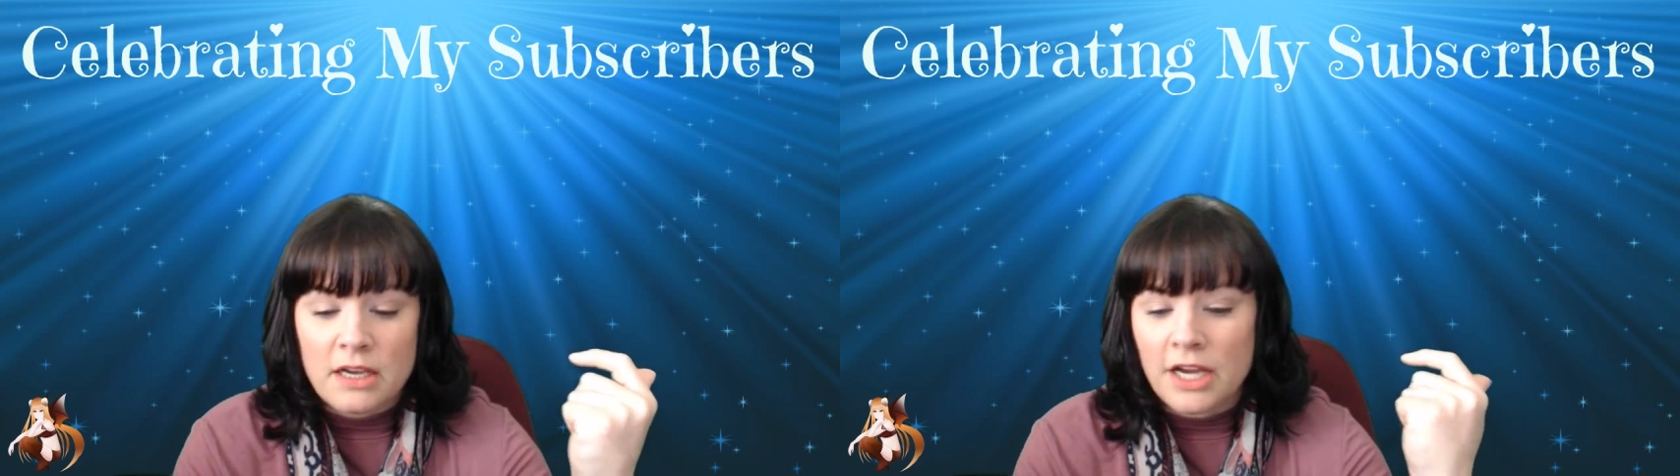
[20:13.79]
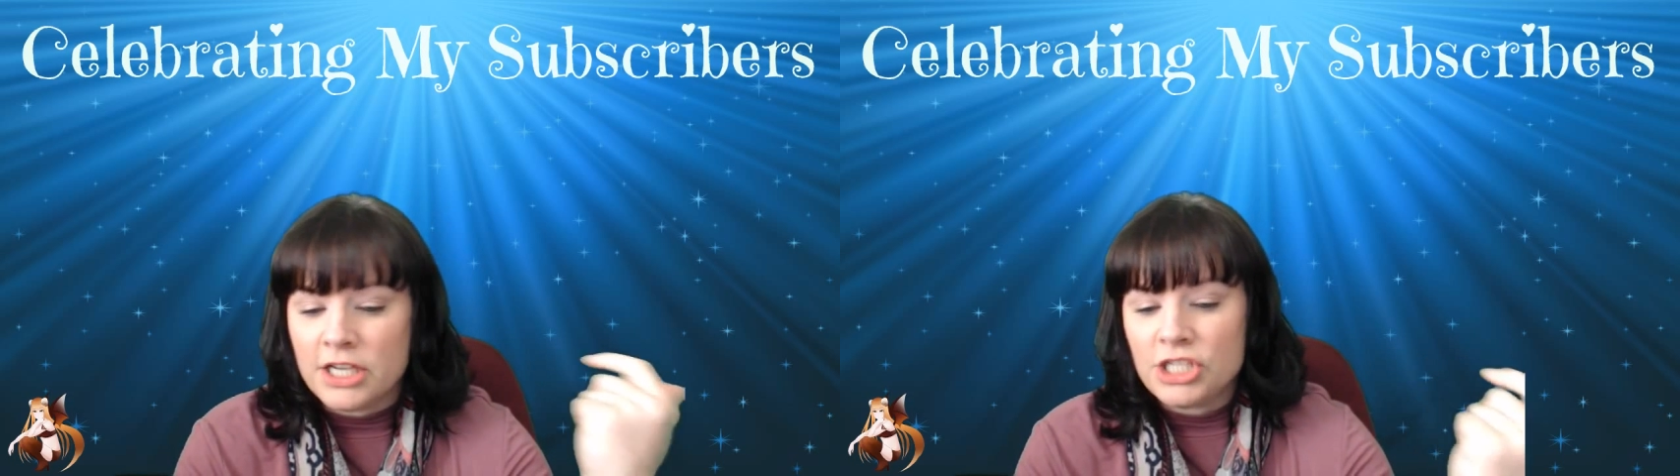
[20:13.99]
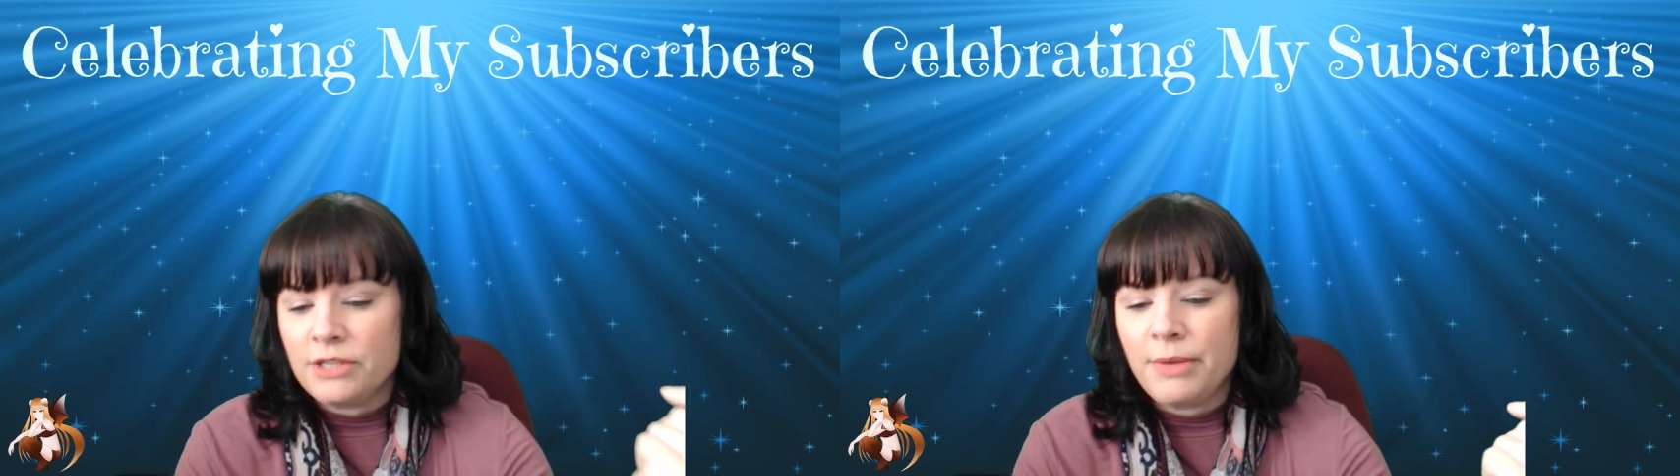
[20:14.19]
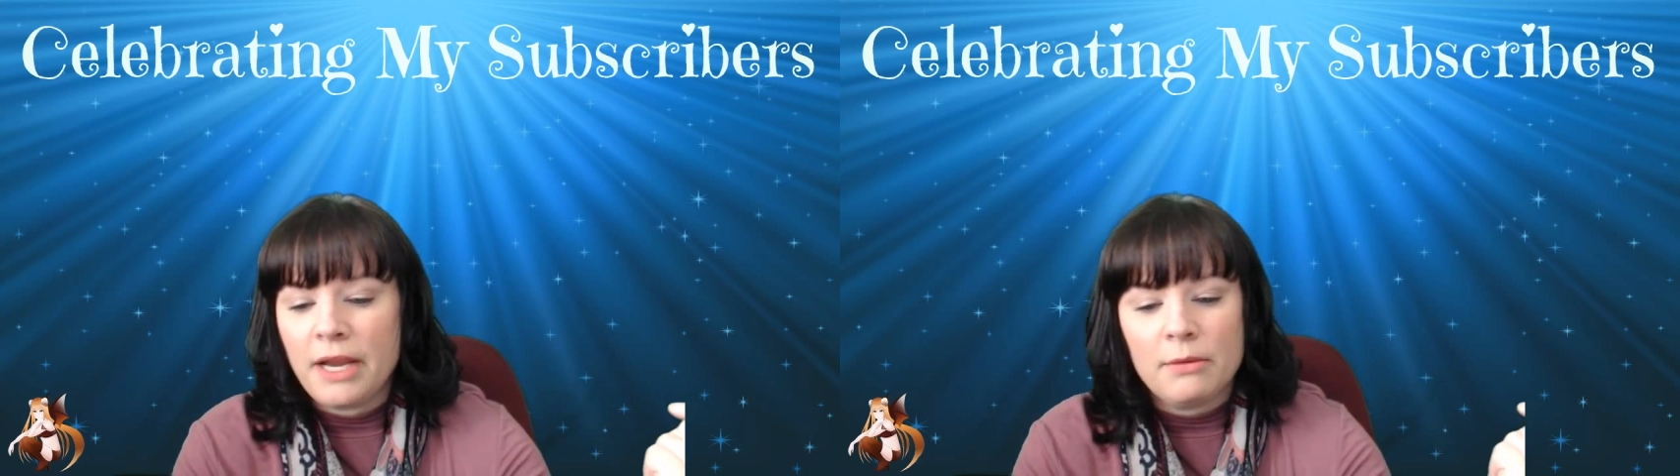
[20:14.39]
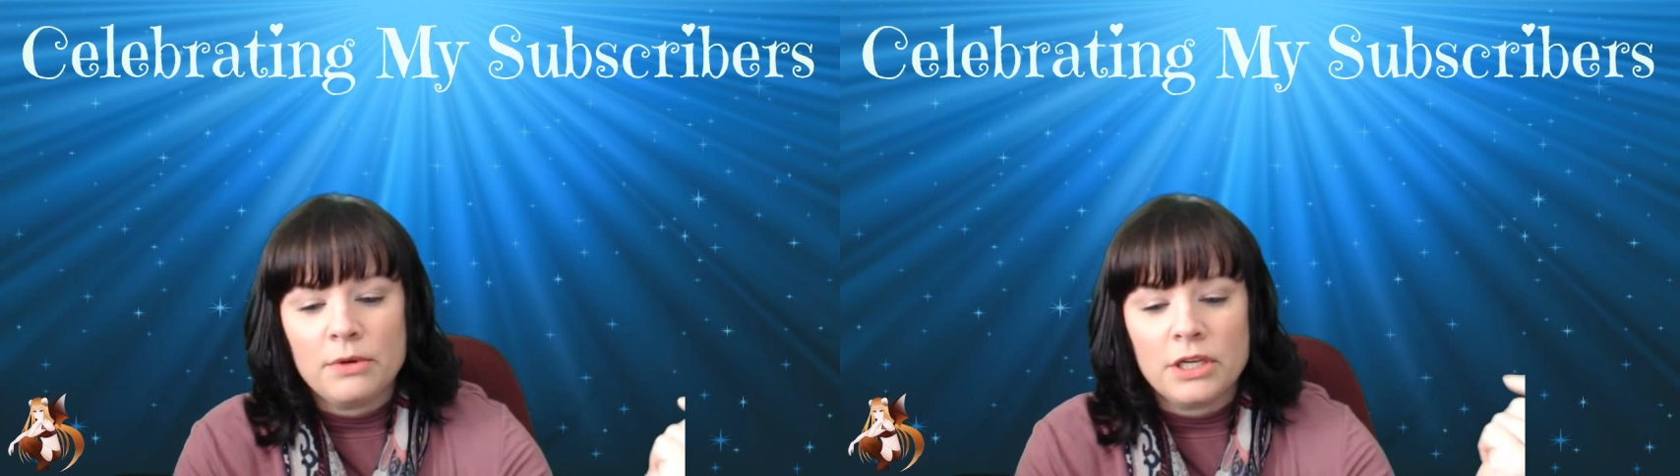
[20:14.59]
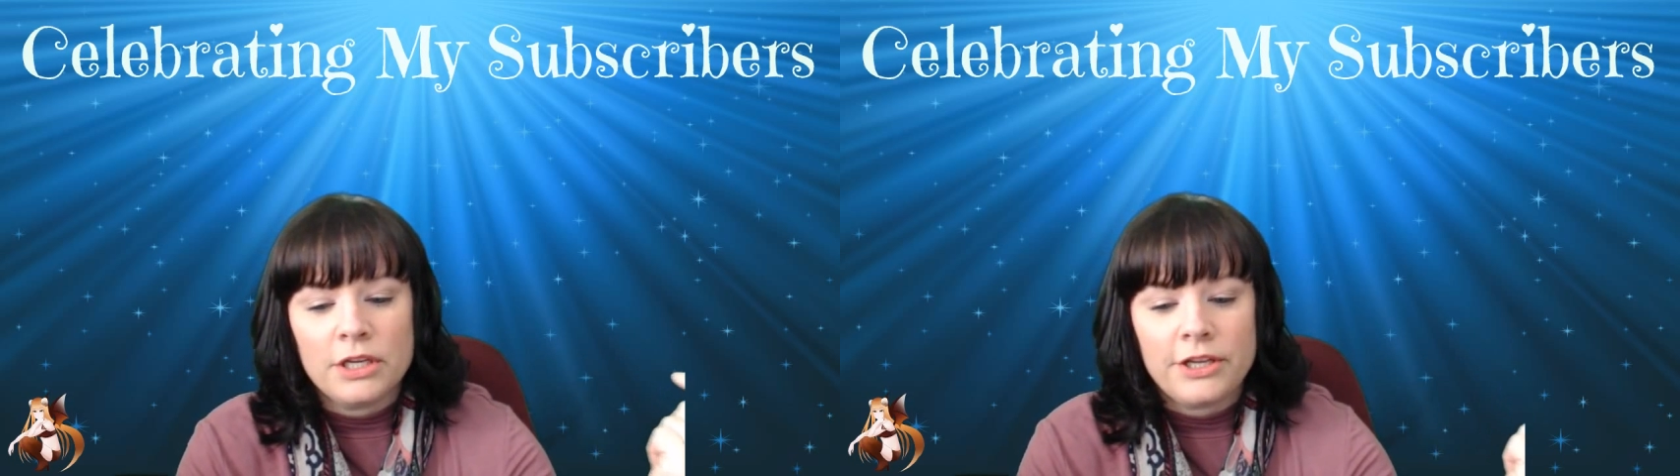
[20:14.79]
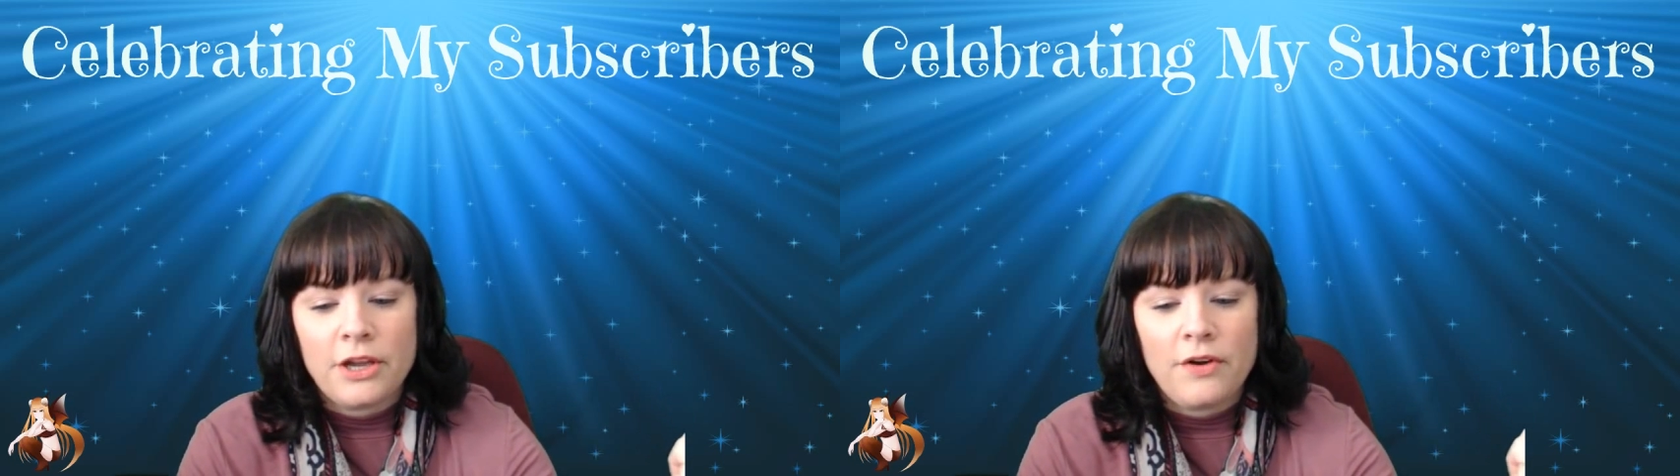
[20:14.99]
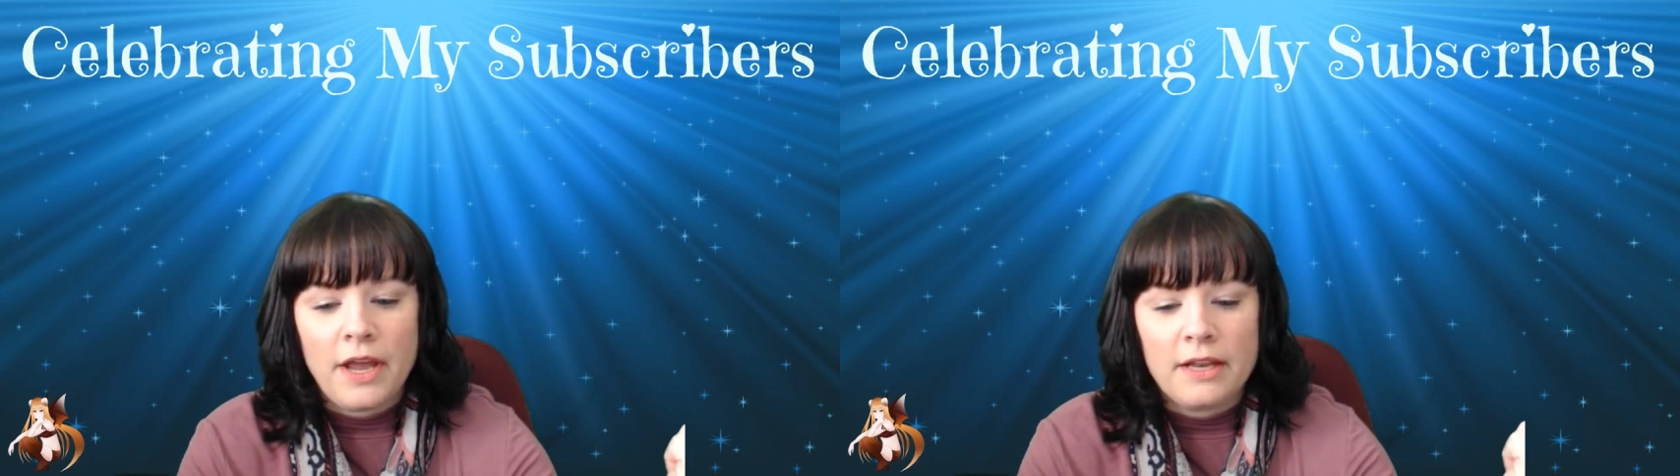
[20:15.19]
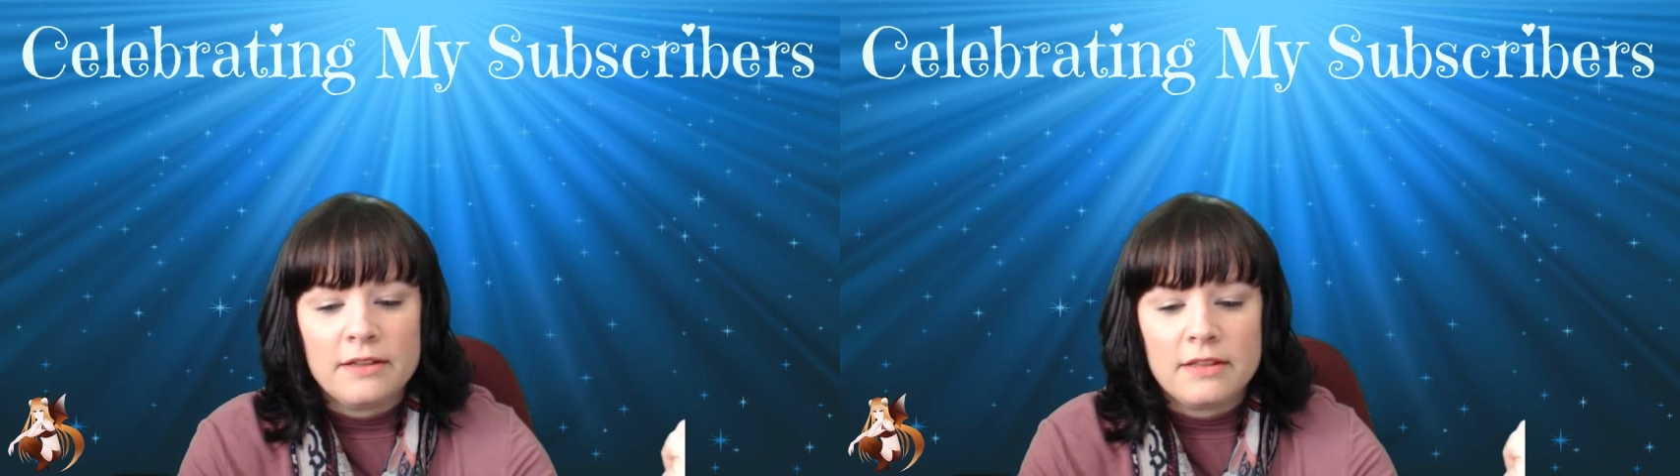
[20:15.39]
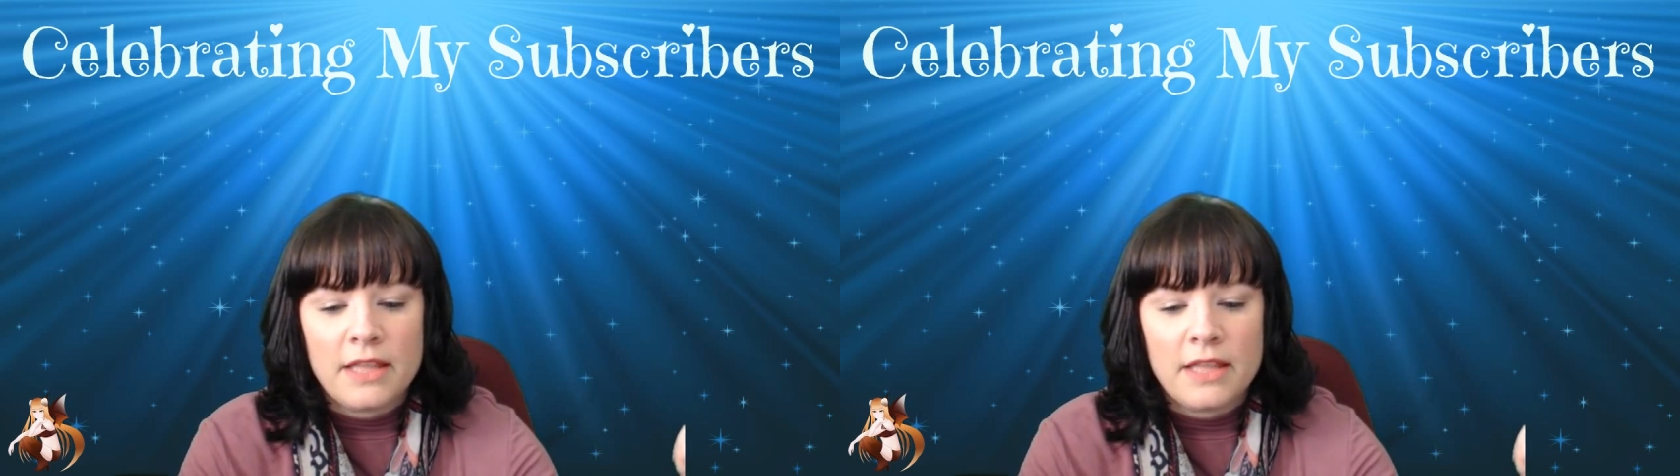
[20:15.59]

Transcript: I should be able to go ahead and